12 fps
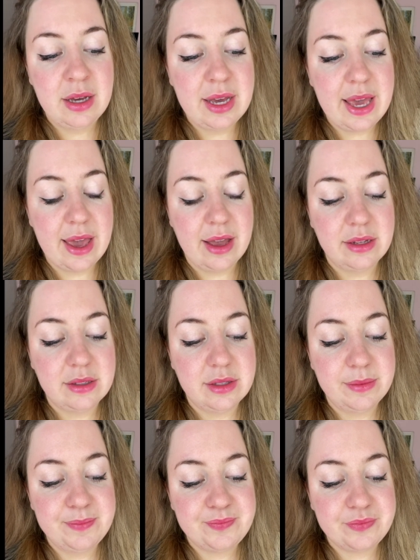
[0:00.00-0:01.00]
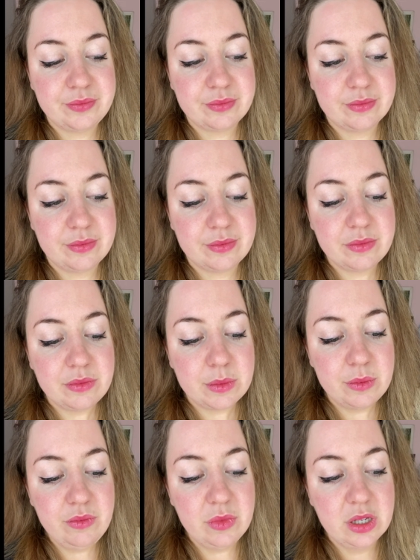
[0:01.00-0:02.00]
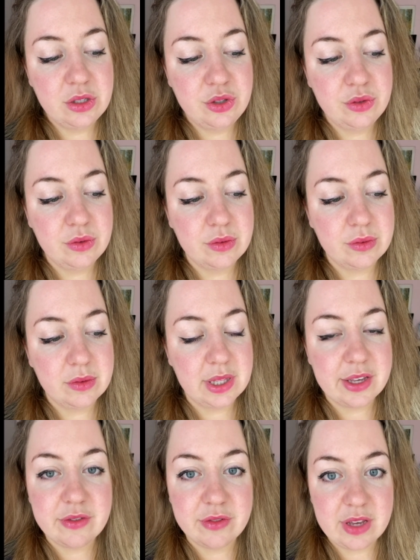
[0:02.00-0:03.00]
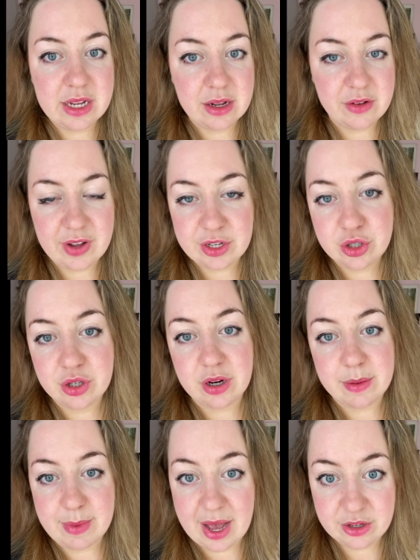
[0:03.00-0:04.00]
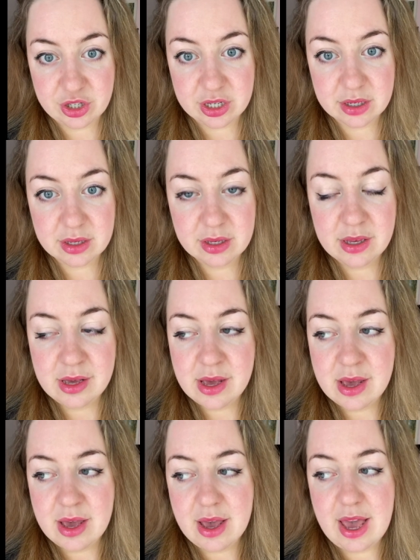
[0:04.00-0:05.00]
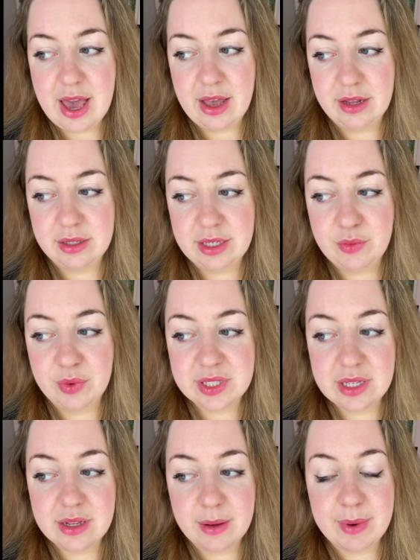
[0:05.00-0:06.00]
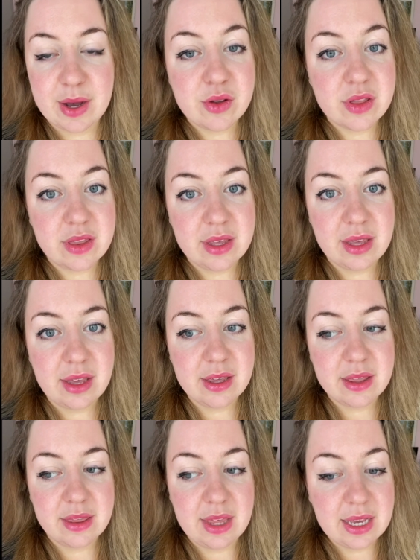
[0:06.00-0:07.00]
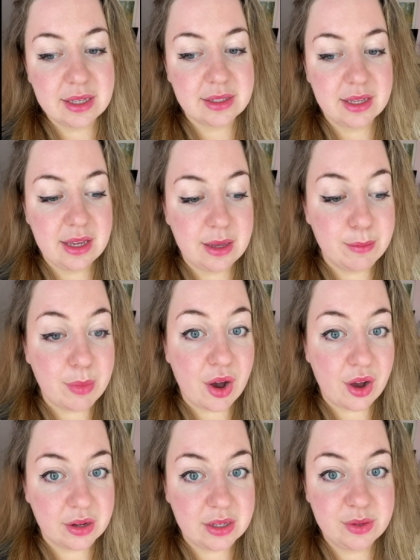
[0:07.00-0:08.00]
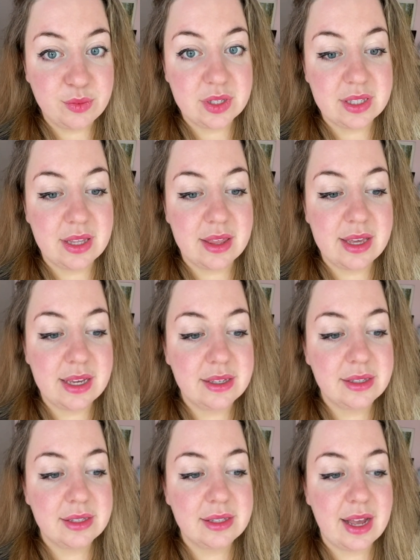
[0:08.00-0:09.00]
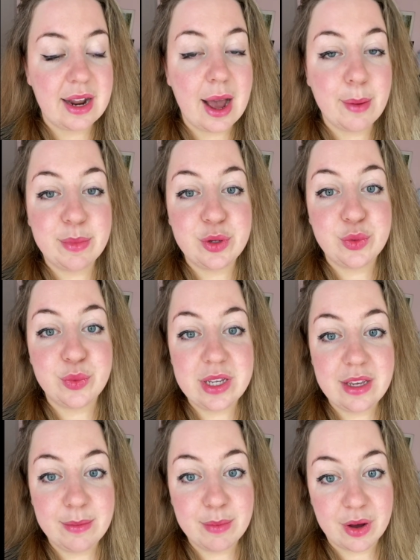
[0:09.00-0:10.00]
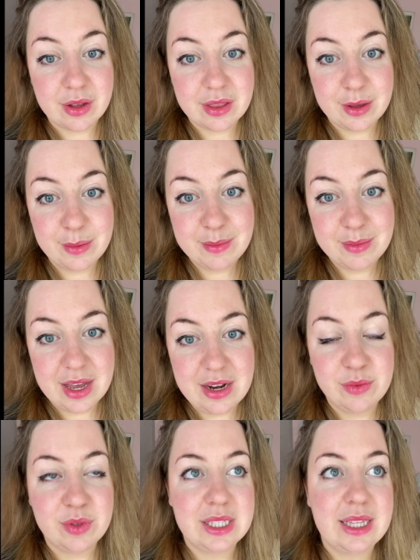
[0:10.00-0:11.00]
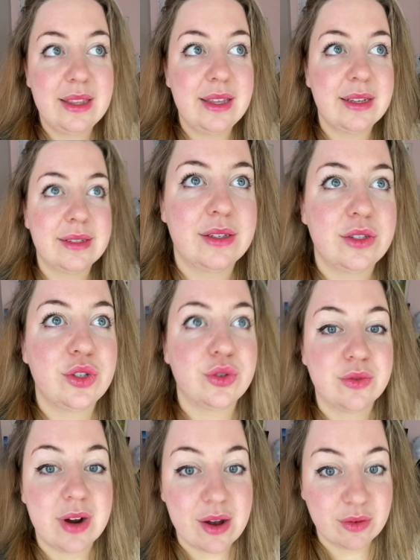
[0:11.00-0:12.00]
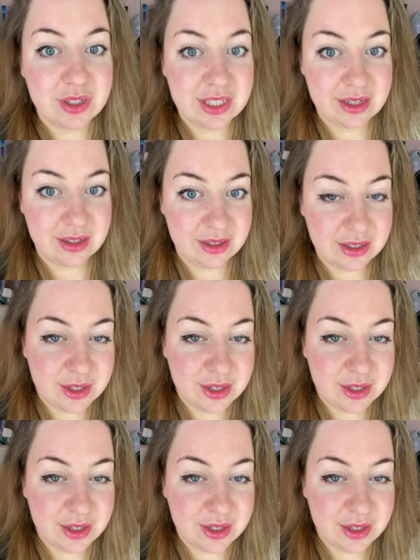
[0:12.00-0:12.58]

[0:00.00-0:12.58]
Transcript: and to live in adventure and magic. And it wasn't about the things that he bought, it was the things that happened when he bought them, and it was the things that surrounded